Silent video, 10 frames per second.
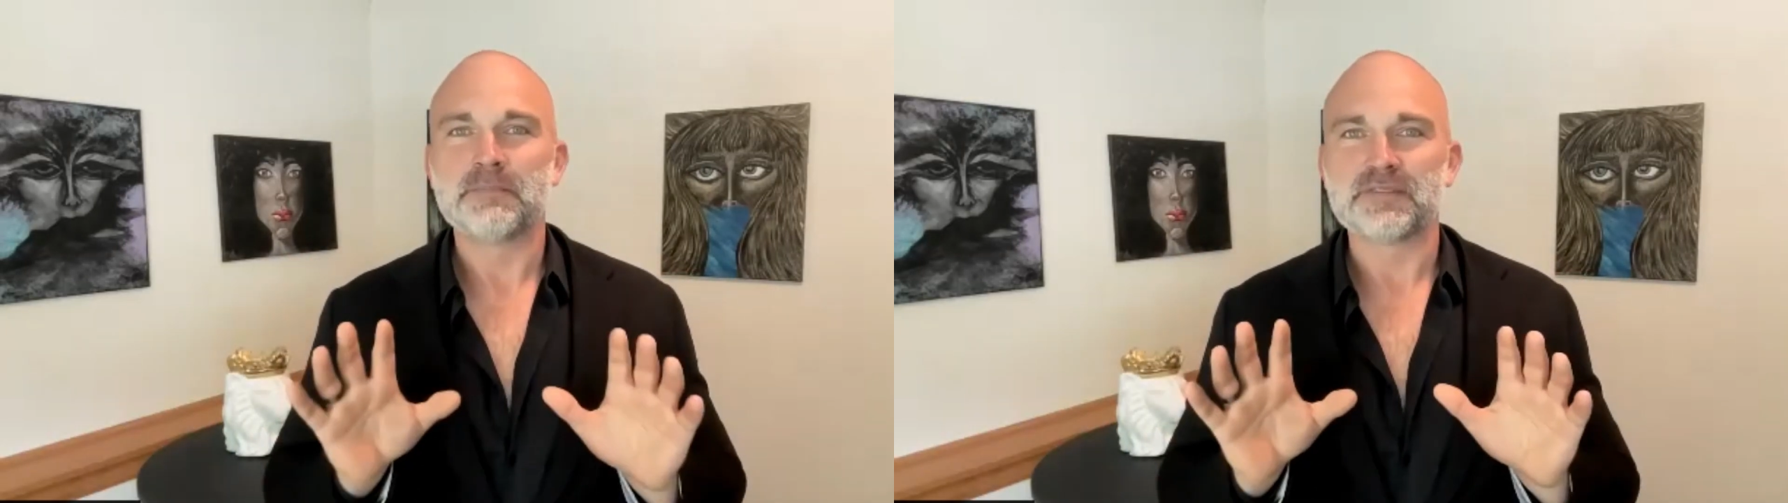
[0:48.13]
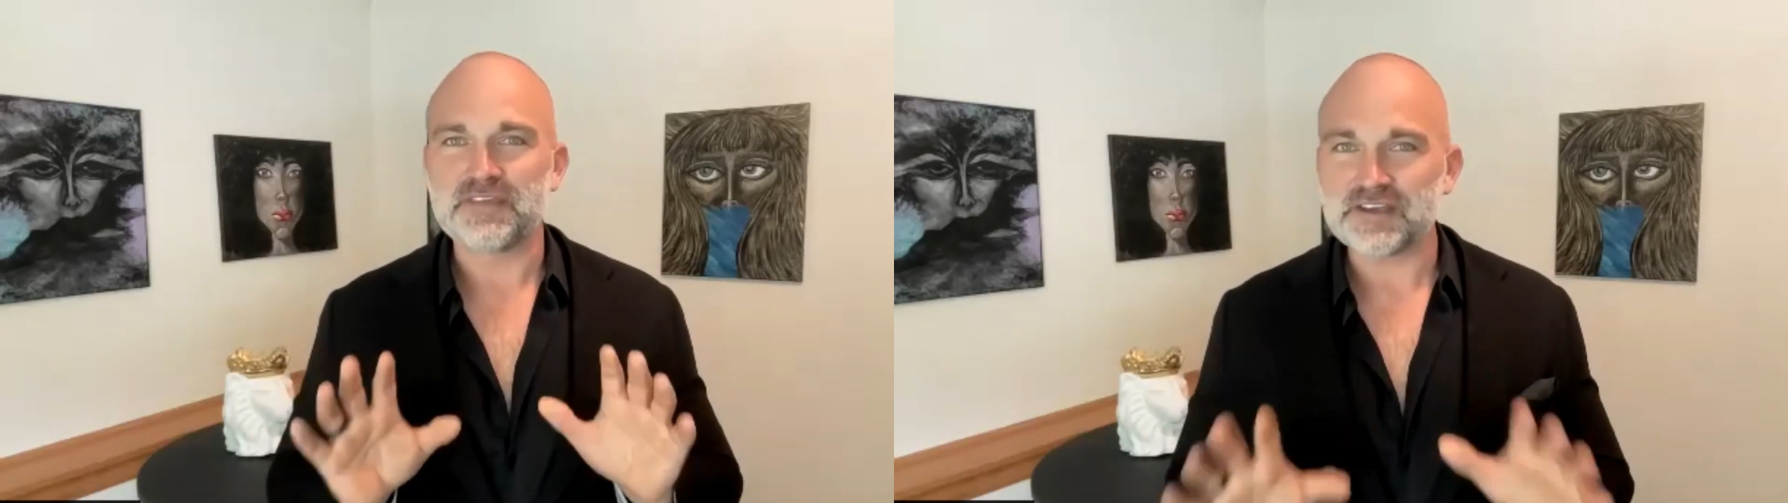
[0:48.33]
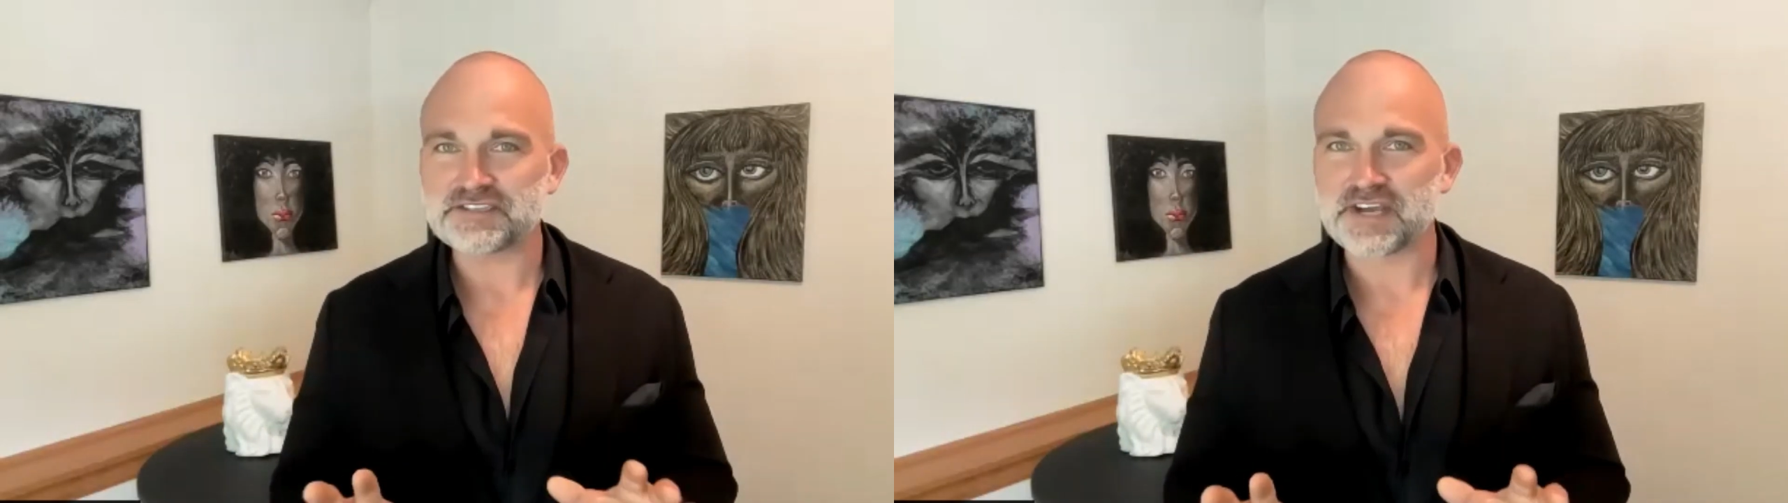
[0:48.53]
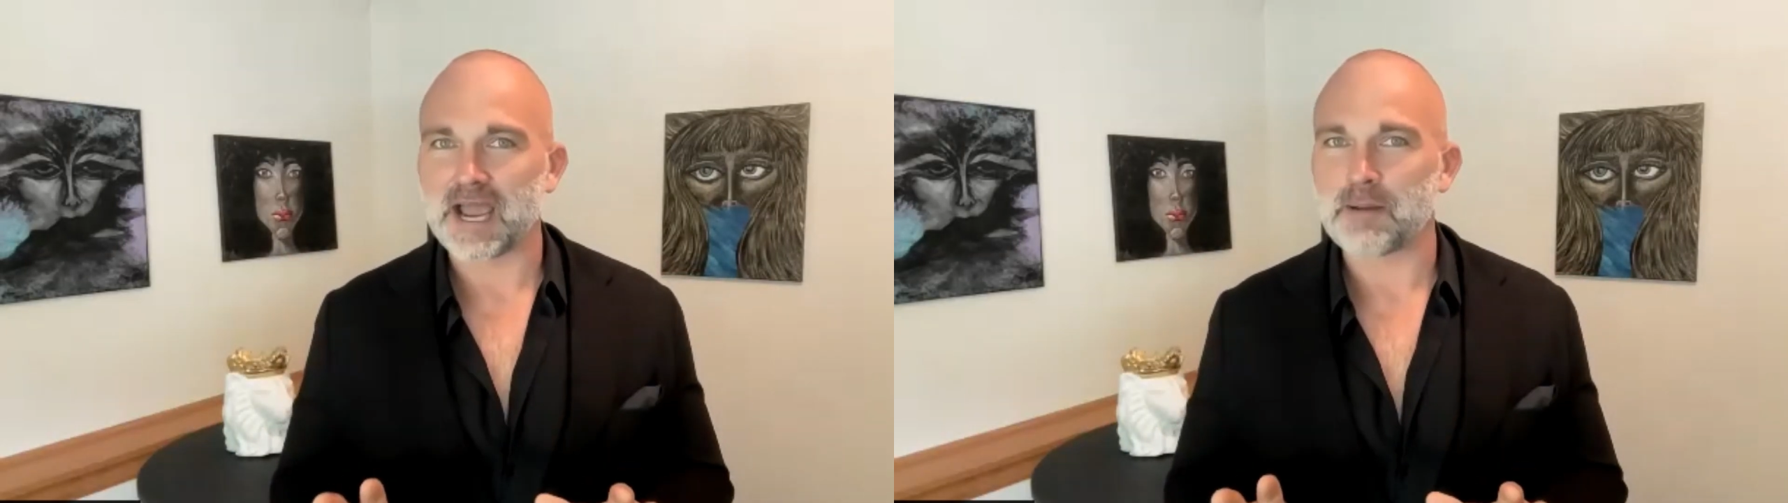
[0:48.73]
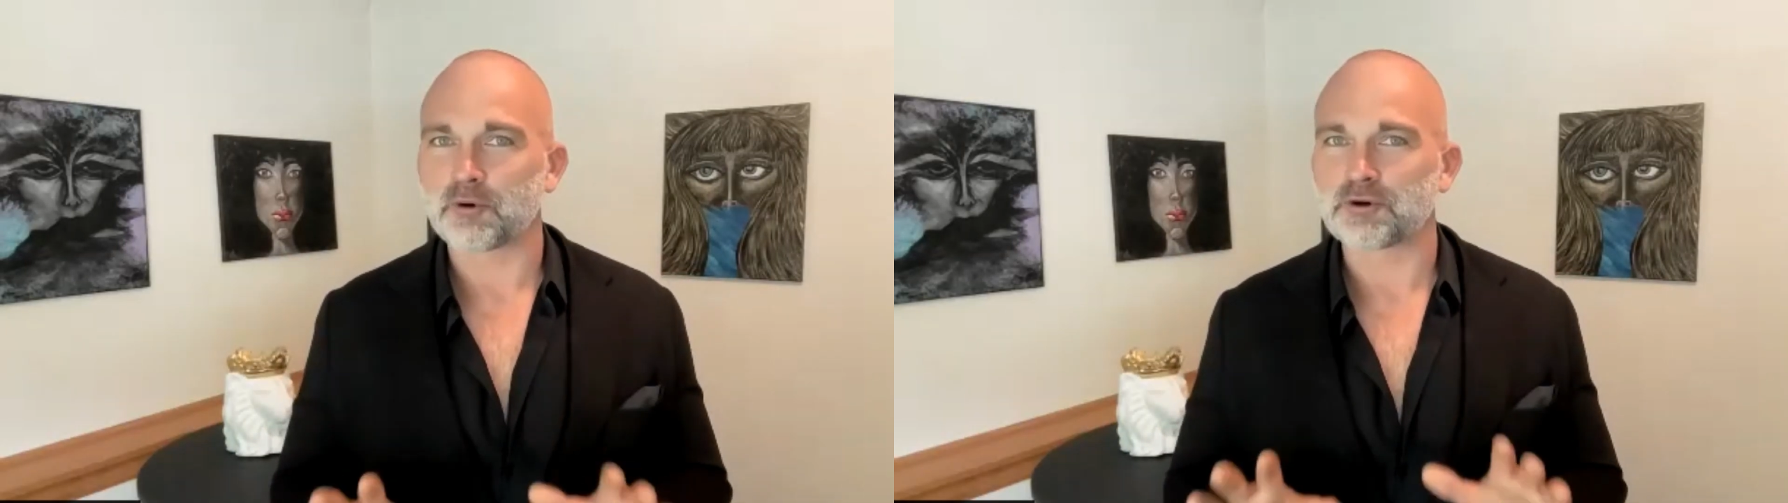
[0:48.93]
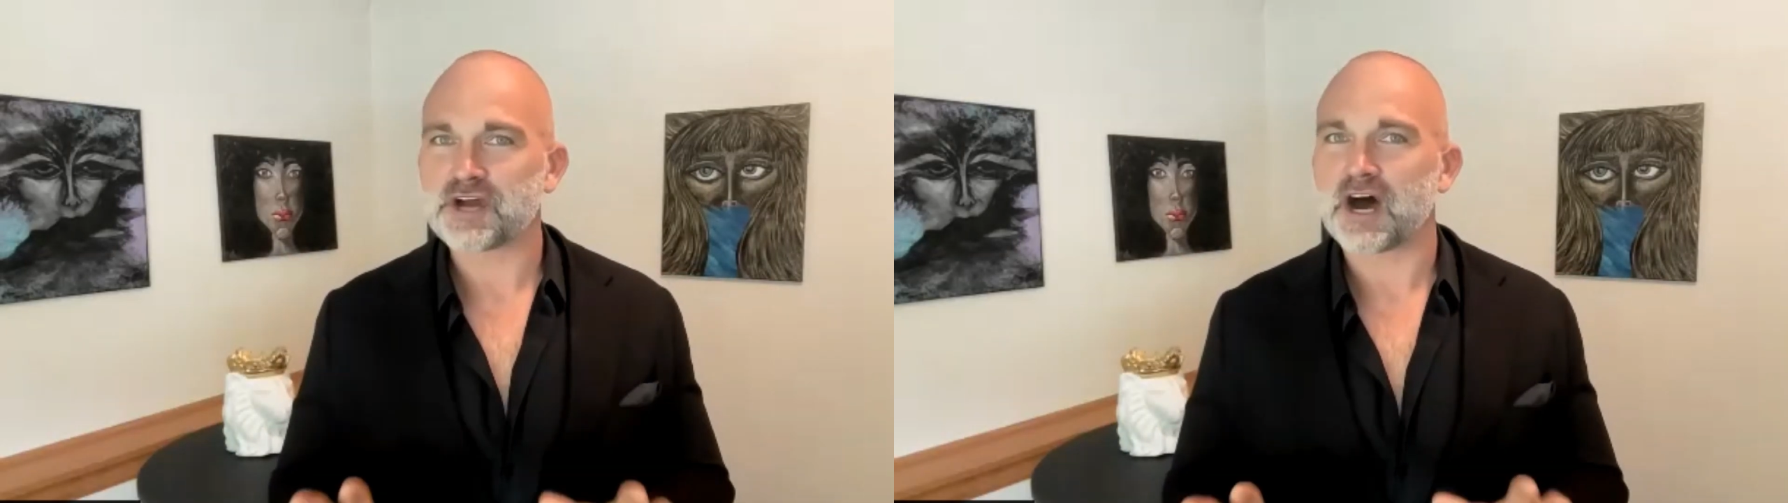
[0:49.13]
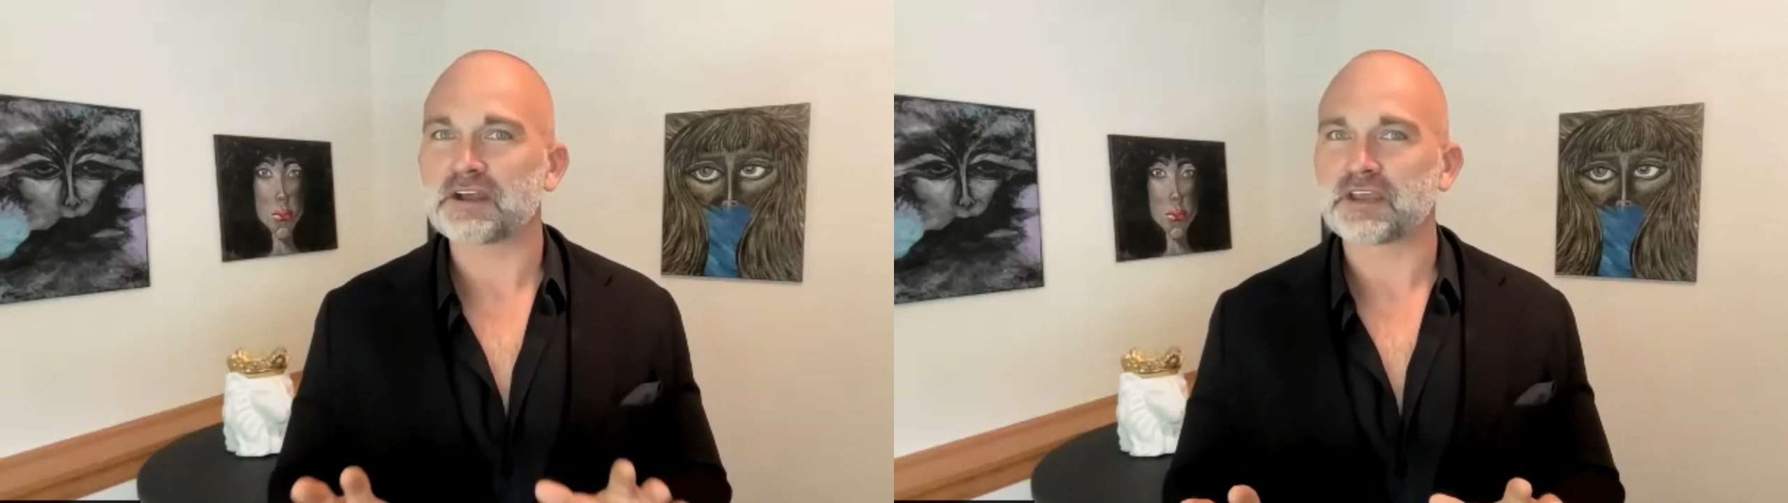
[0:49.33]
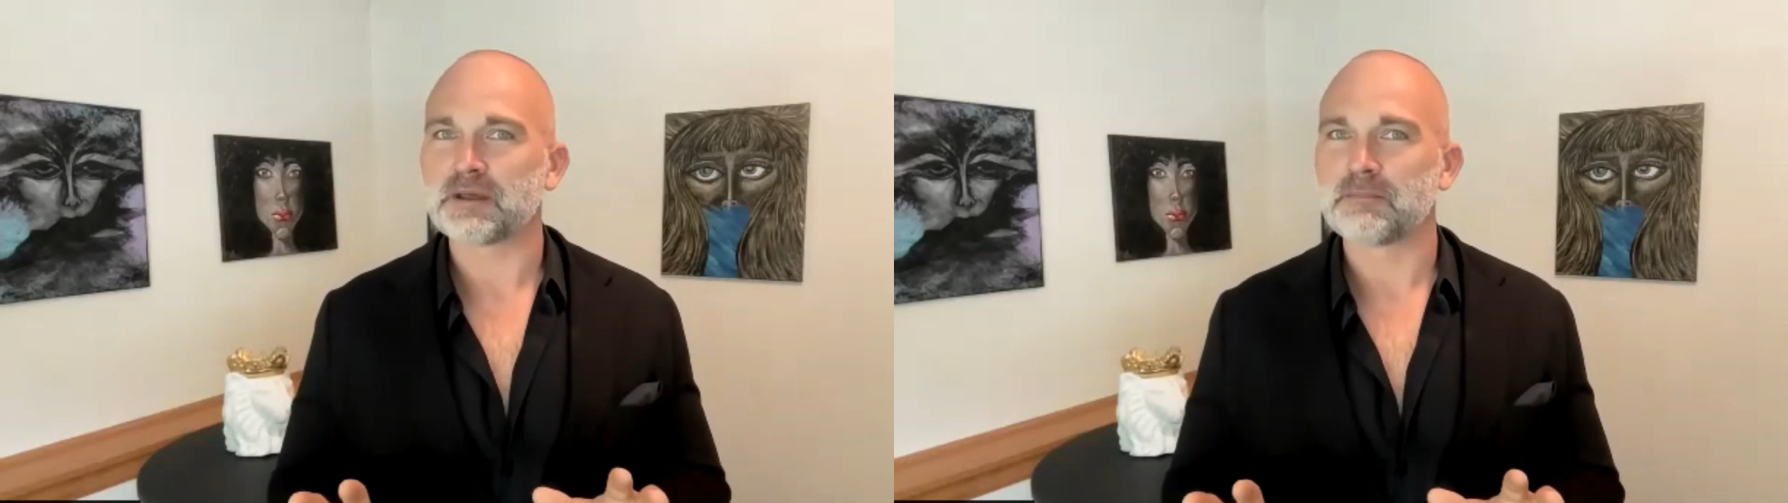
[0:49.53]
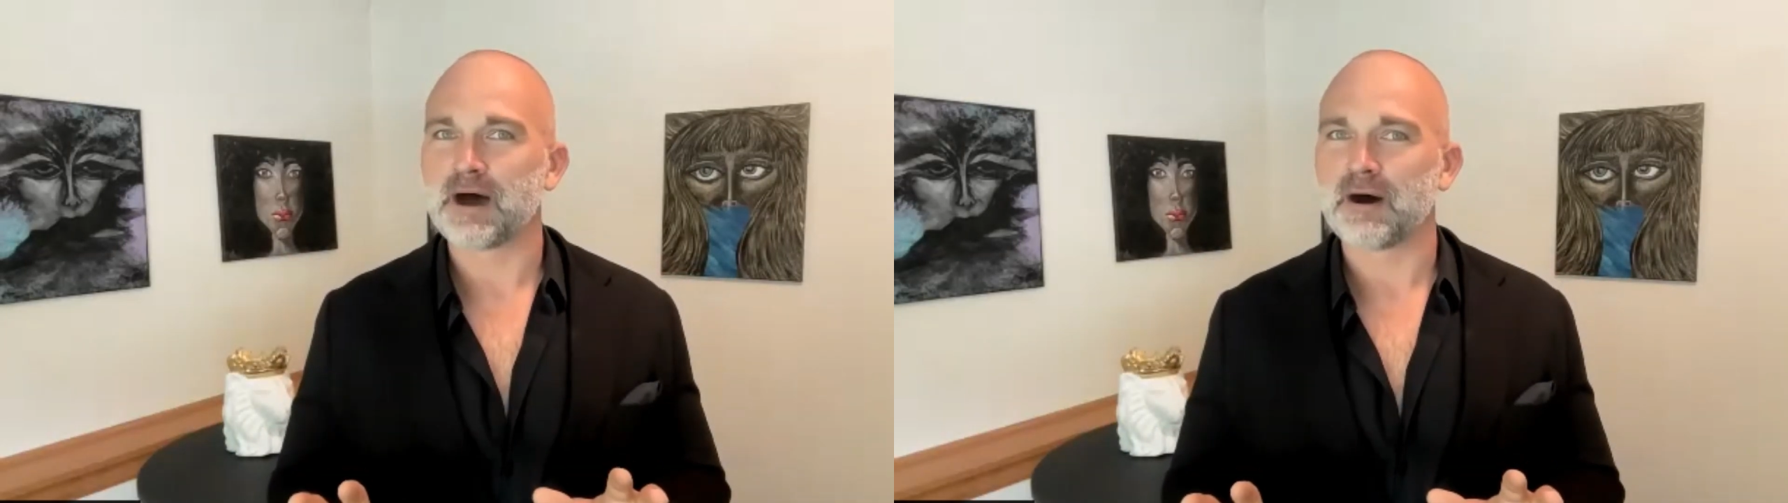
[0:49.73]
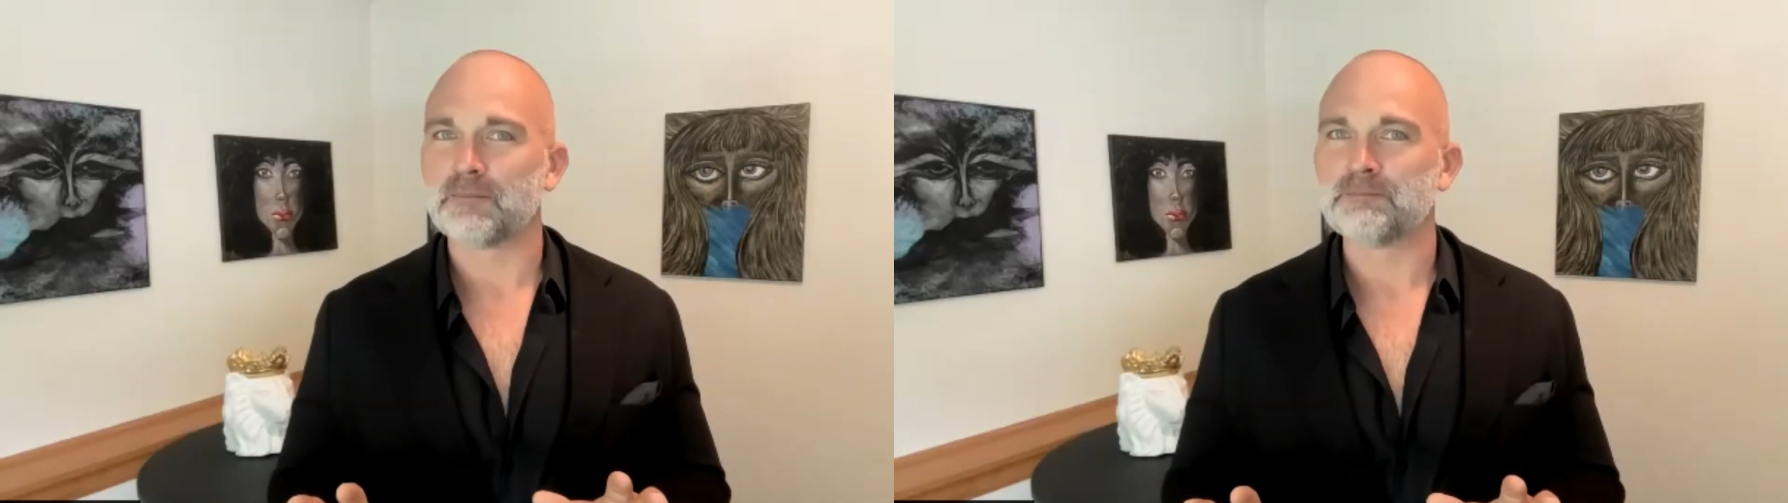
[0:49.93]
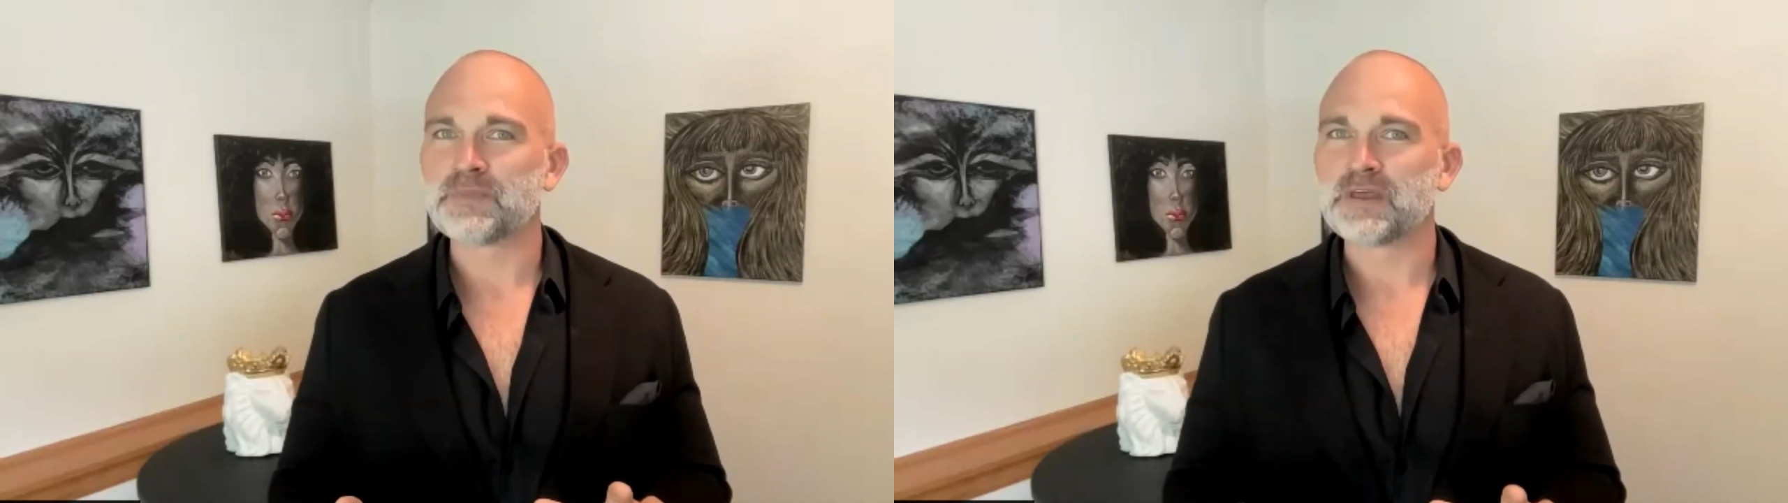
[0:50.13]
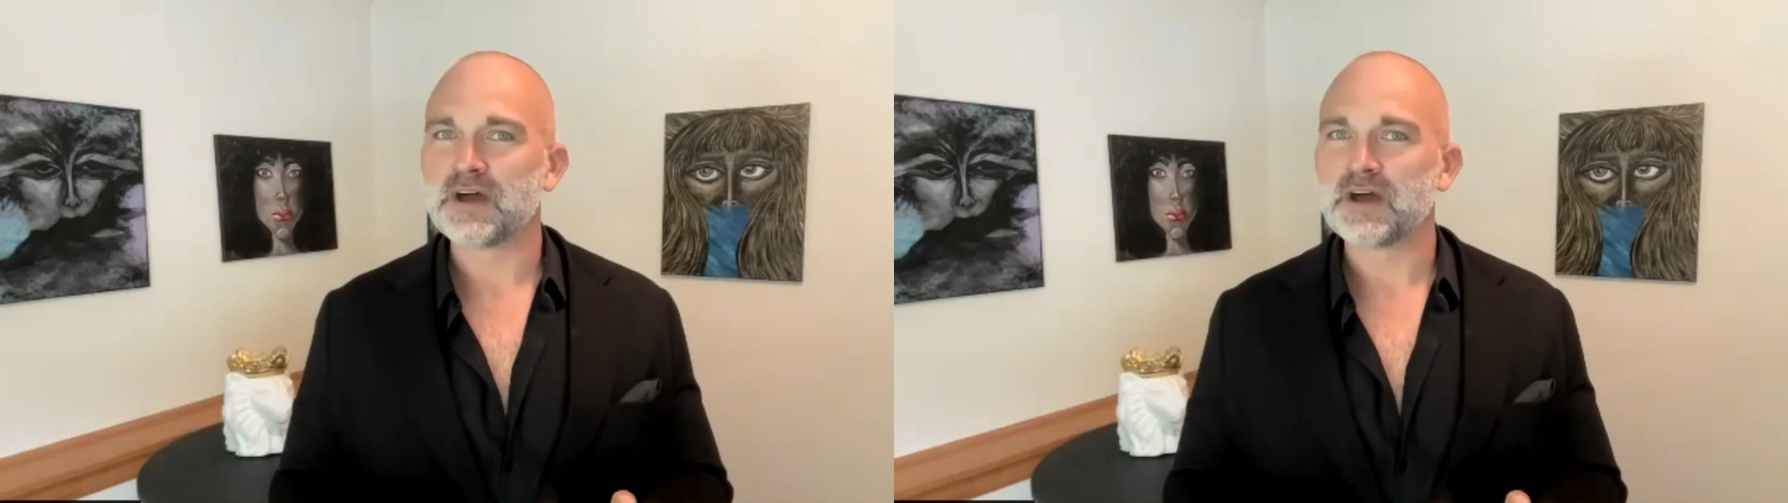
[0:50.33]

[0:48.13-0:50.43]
But this time we're talking about